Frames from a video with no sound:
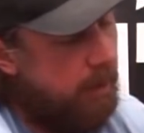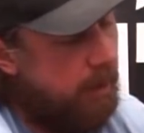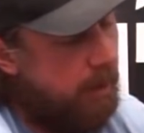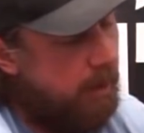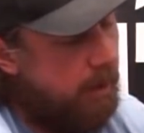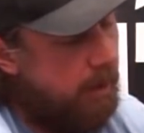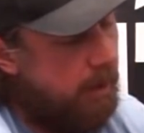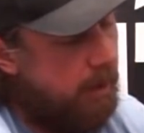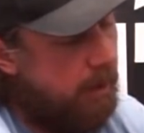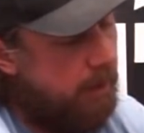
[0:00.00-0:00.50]

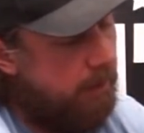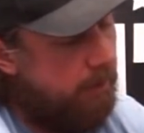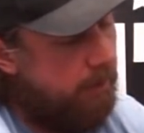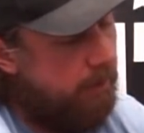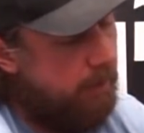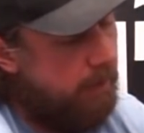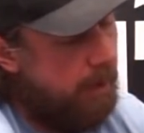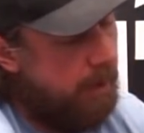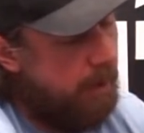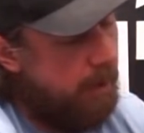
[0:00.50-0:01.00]

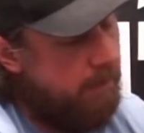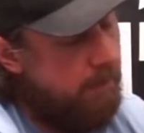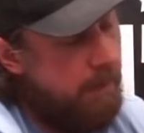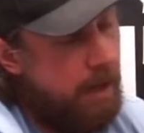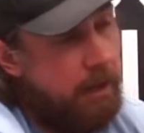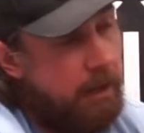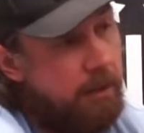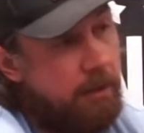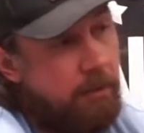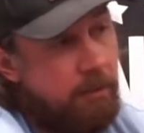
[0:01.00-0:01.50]
I got
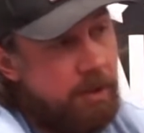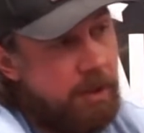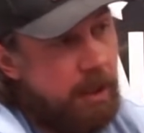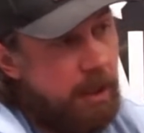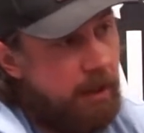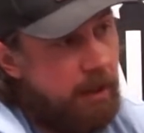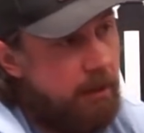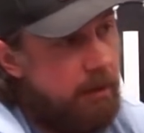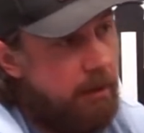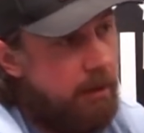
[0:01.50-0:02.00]
medically
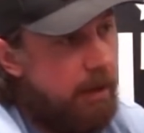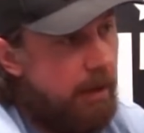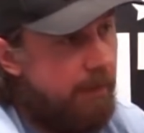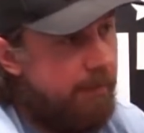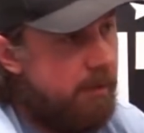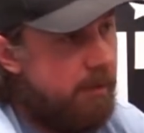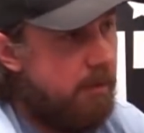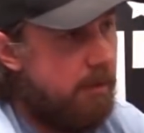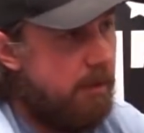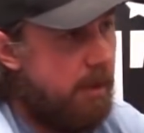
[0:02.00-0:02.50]
retired
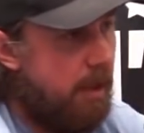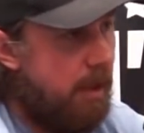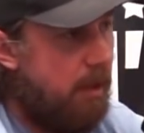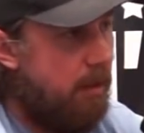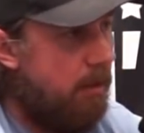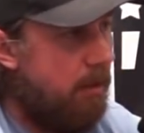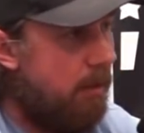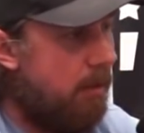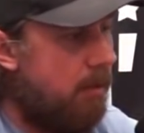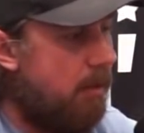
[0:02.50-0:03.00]
after
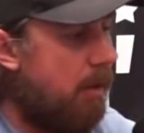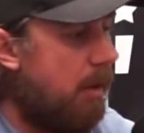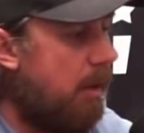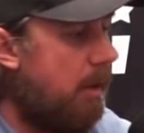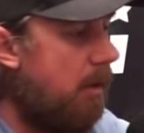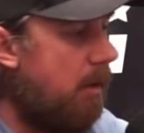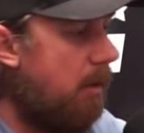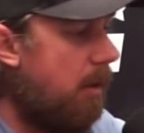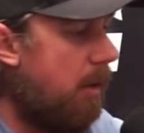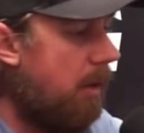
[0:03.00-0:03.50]
getting hurt
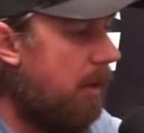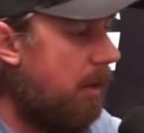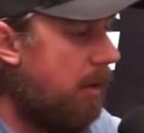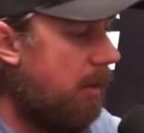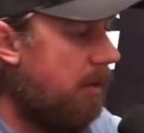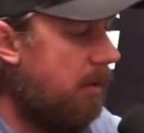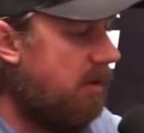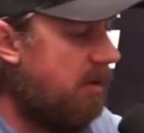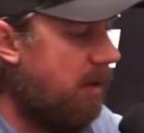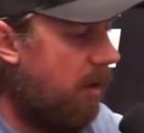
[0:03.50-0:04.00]
in
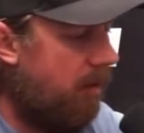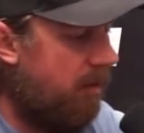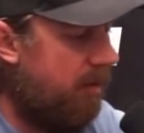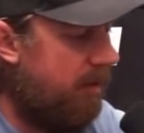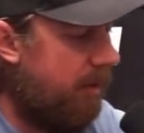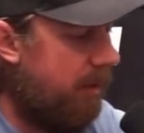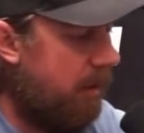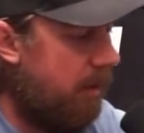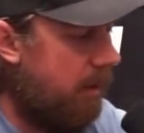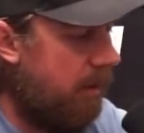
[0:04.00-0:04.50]
Sadr
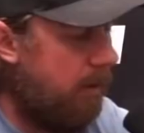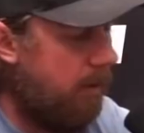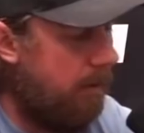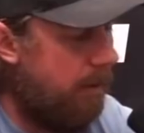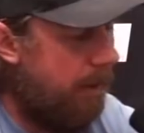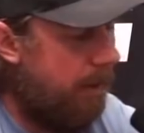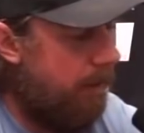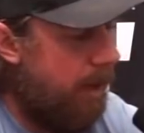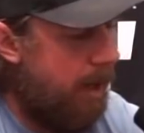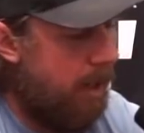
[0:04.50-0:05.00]
City,
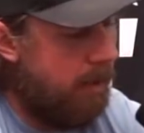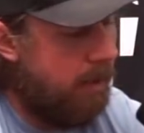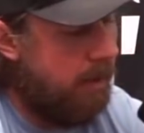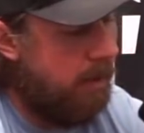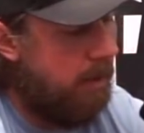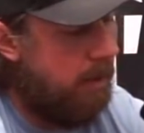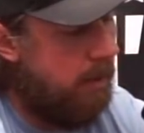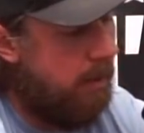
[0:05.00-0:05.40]
Iraq.